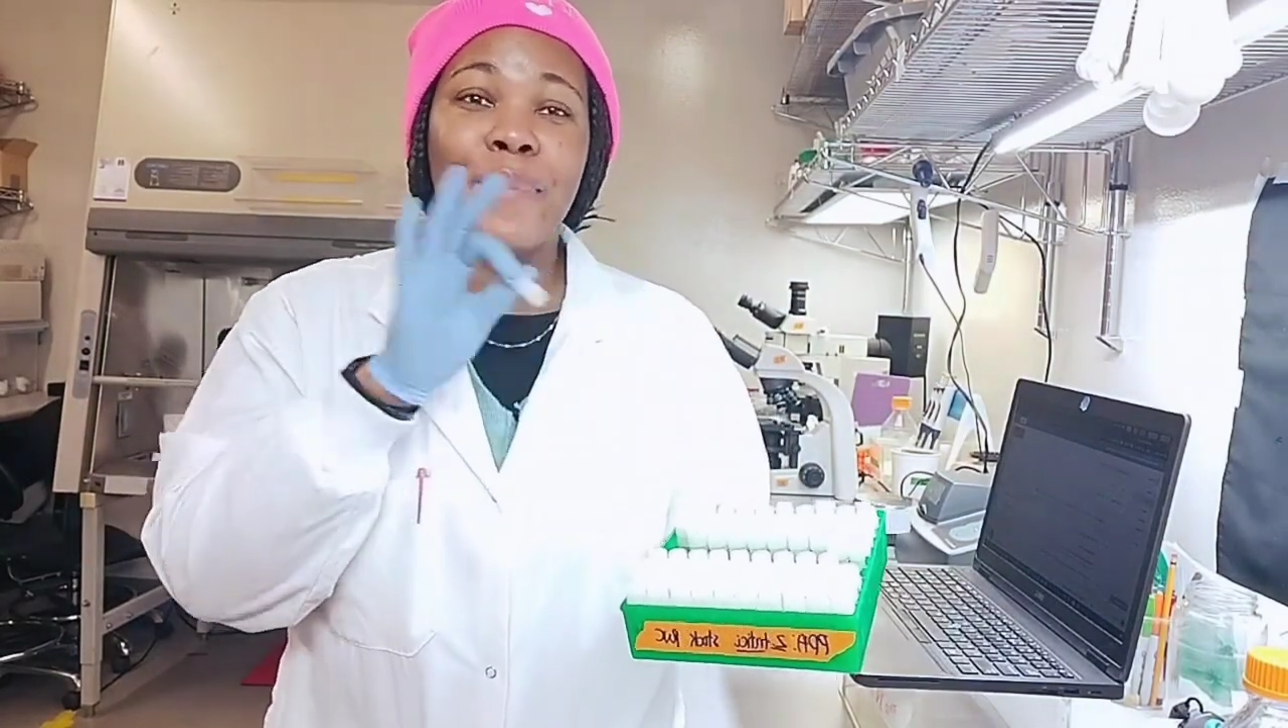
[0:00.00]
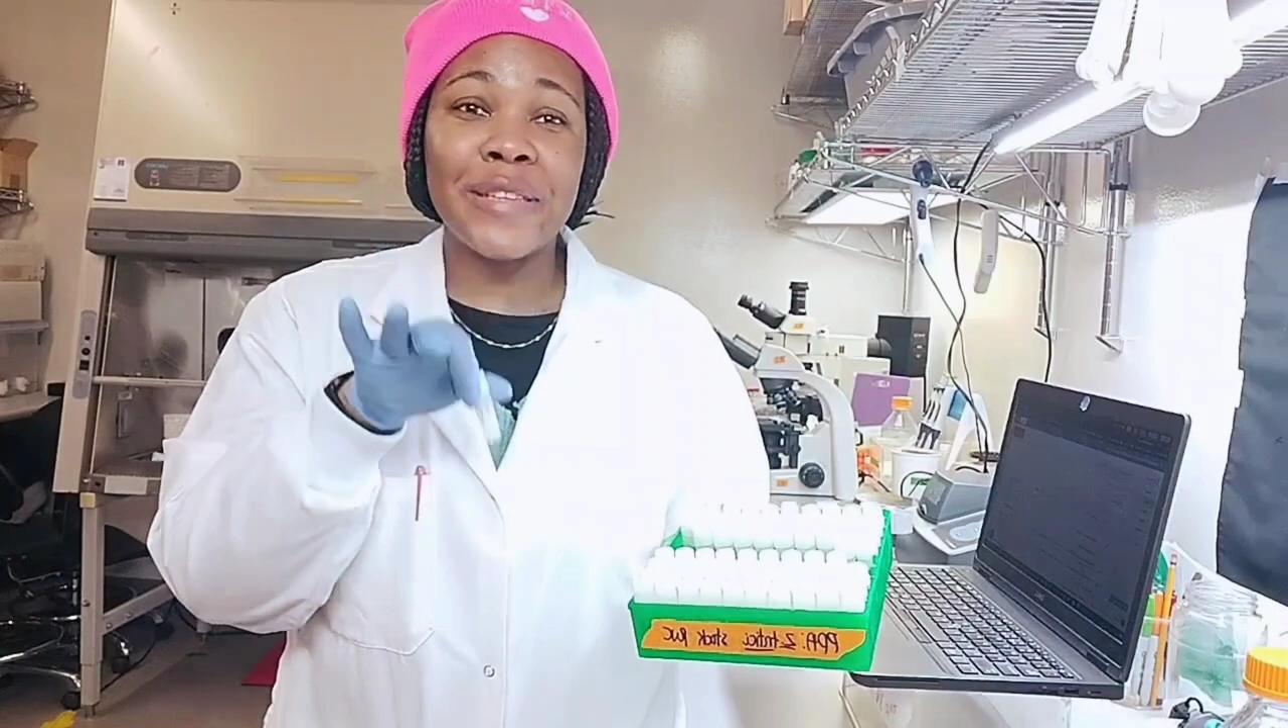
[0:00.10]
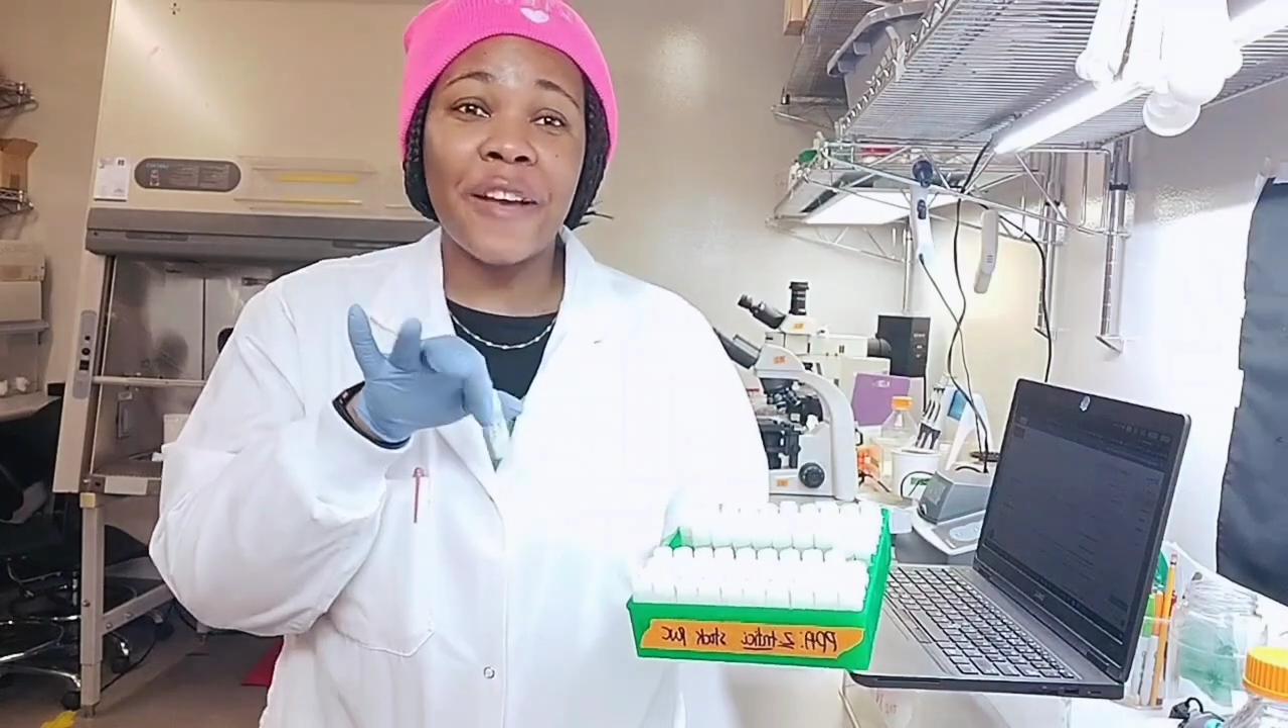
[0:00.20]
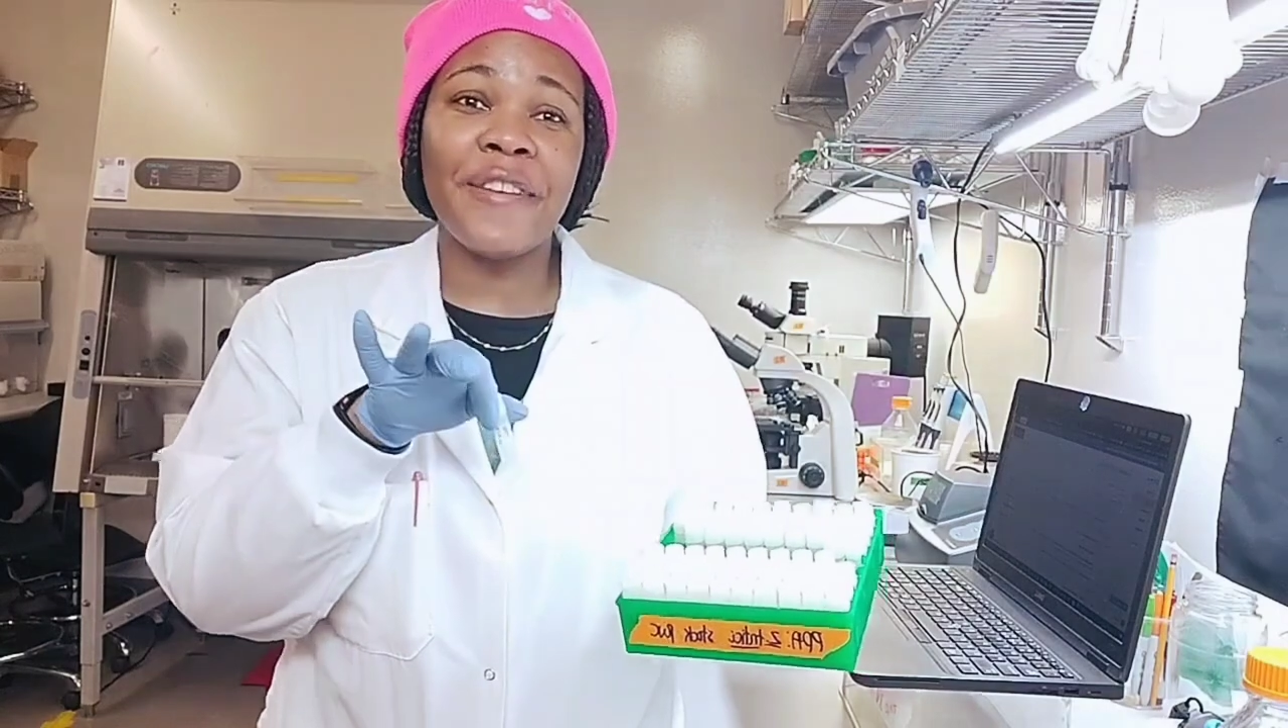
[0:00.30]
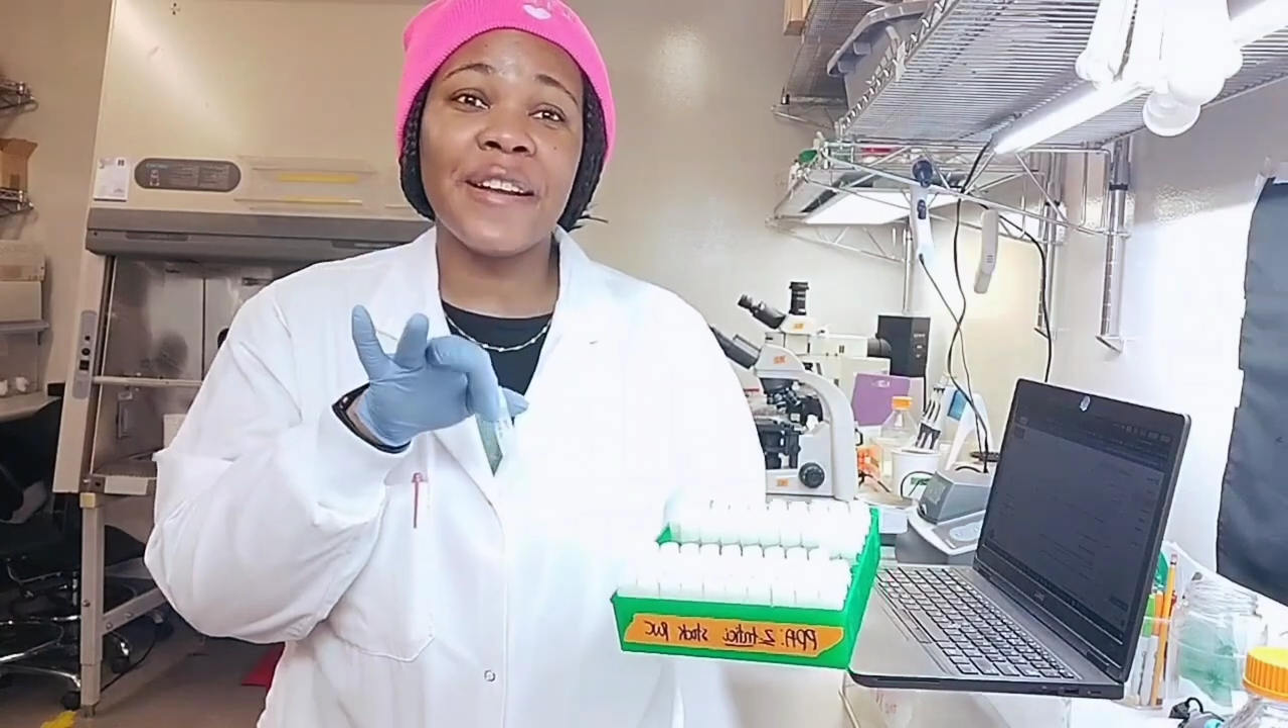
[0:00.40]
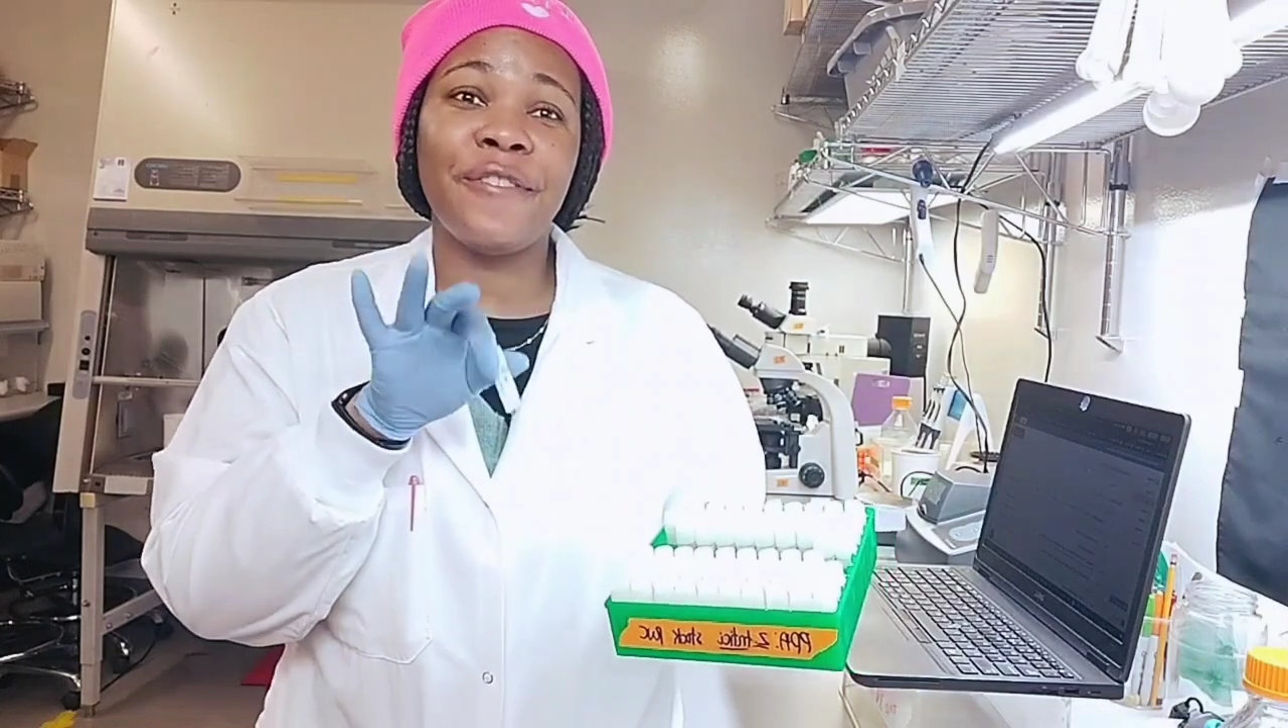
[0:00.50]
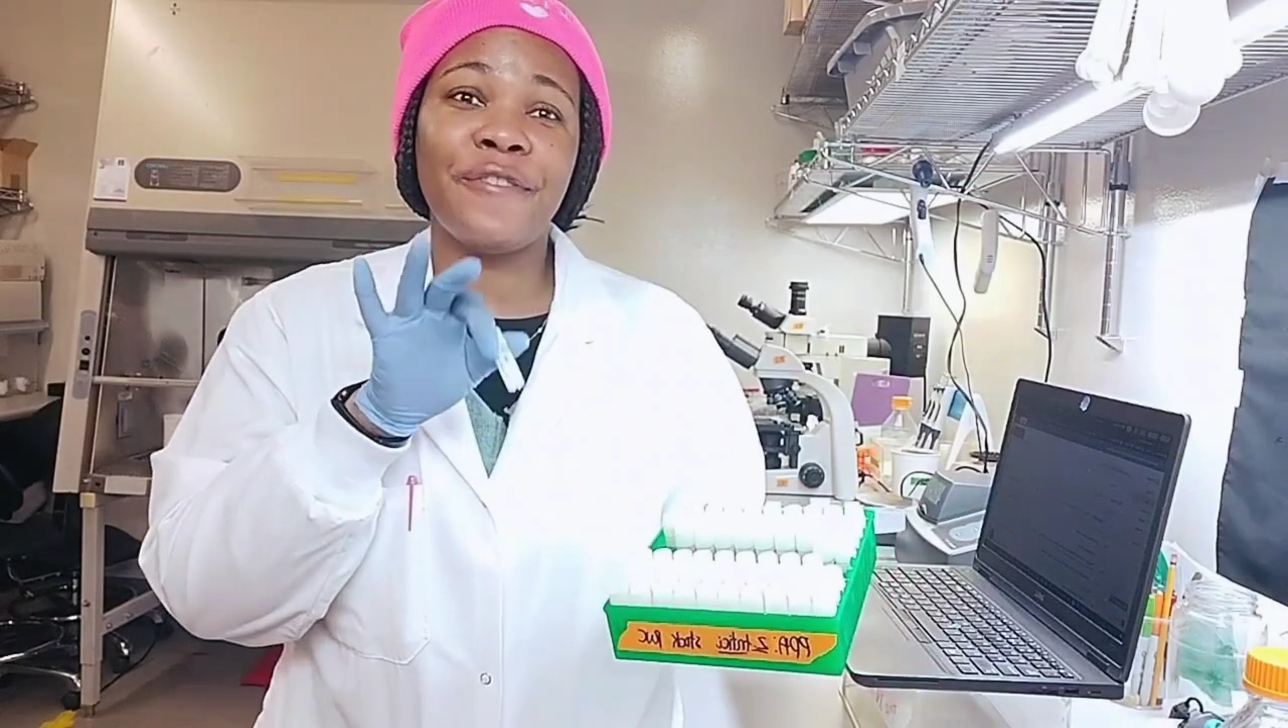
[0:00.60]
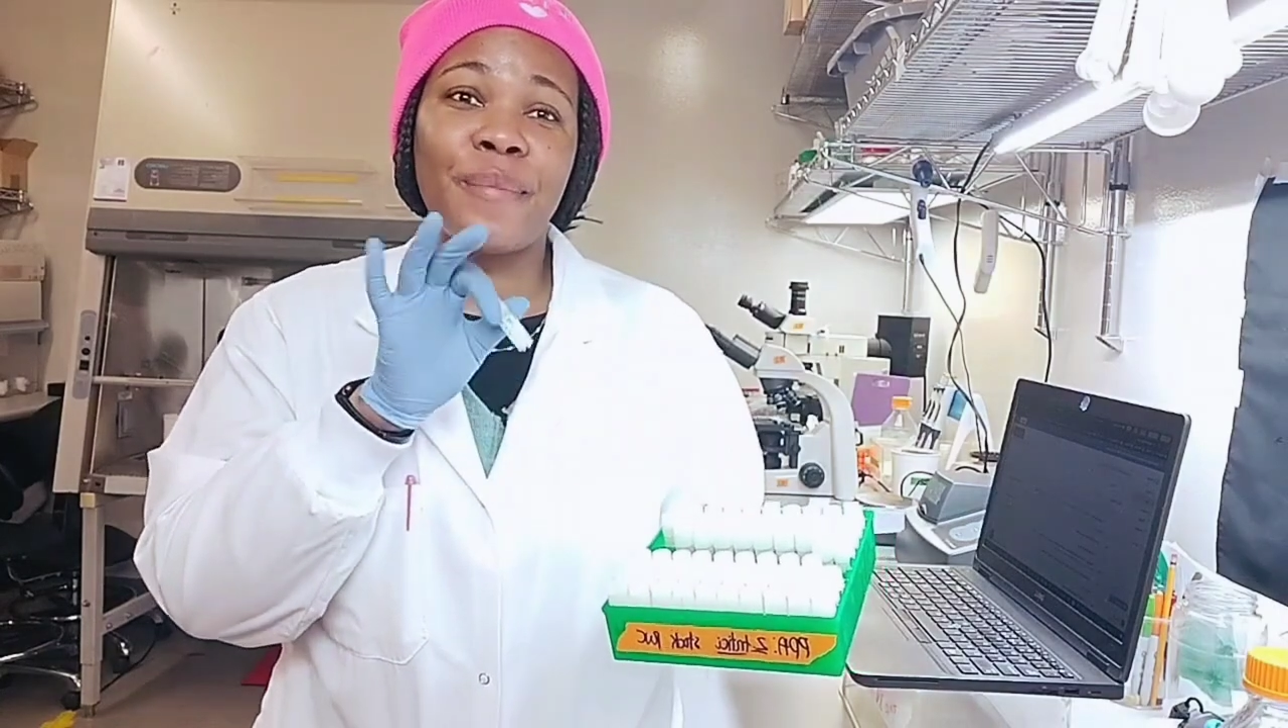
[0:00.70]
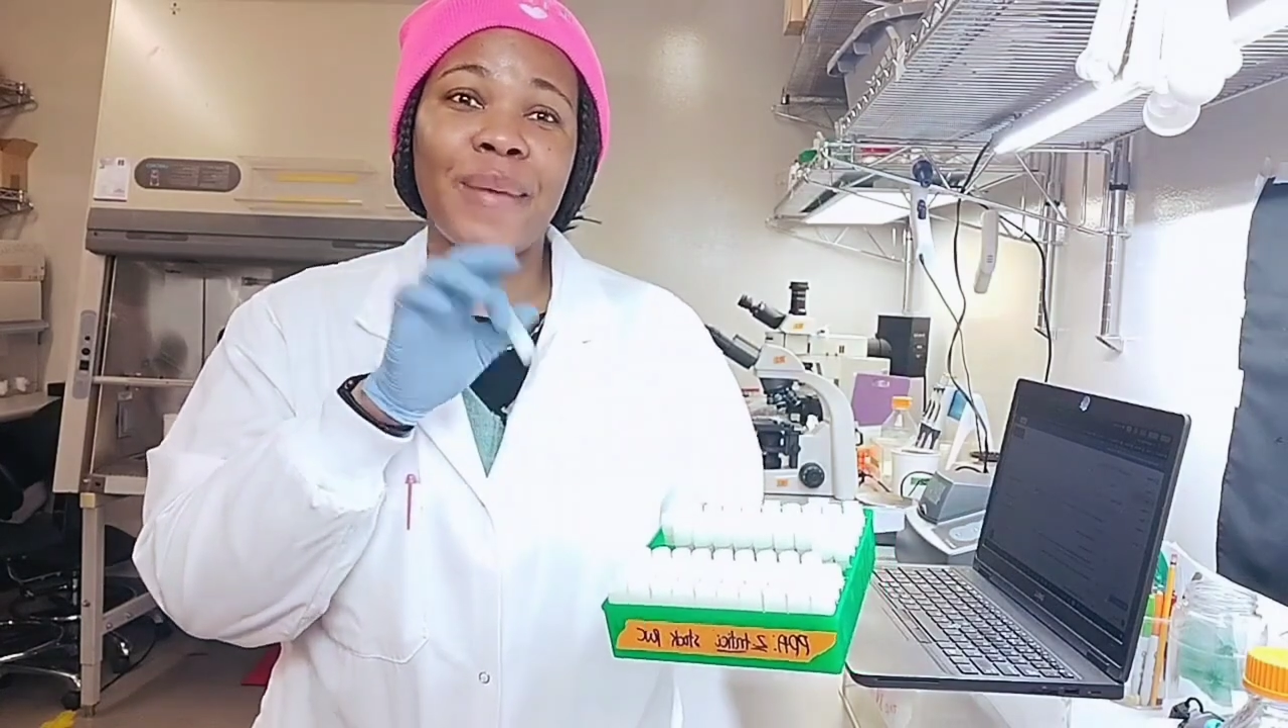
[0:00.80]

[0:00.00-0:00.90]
but definitely for